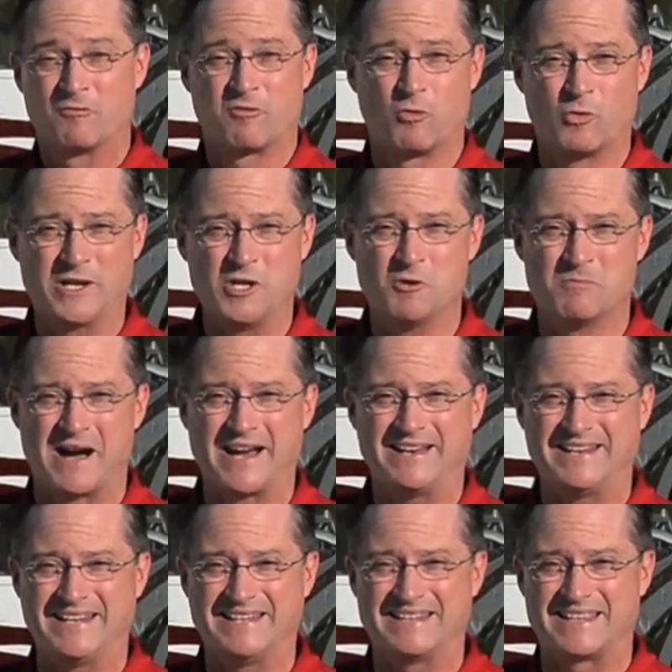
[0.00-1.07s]
for when you
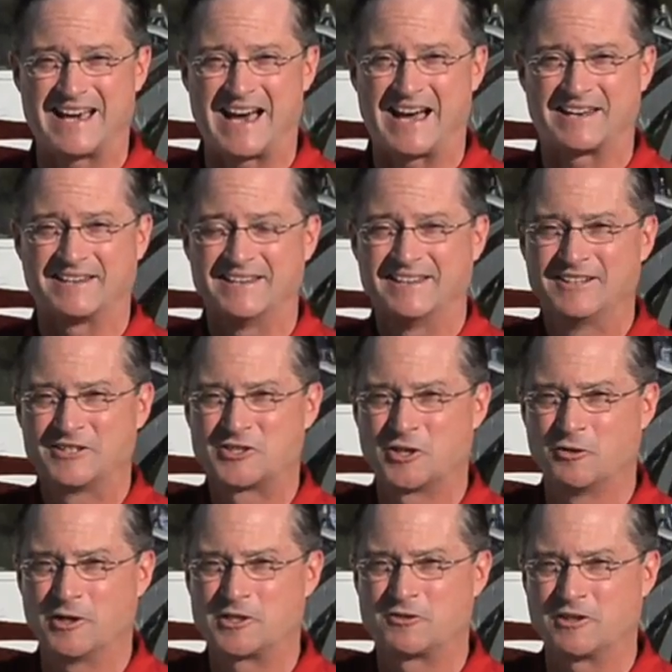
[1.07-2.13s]
might need that.
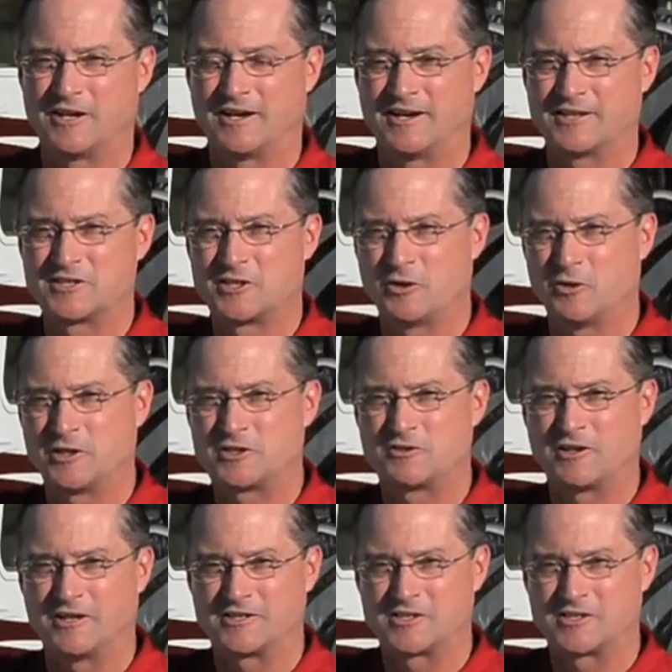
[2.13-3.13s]
So it's a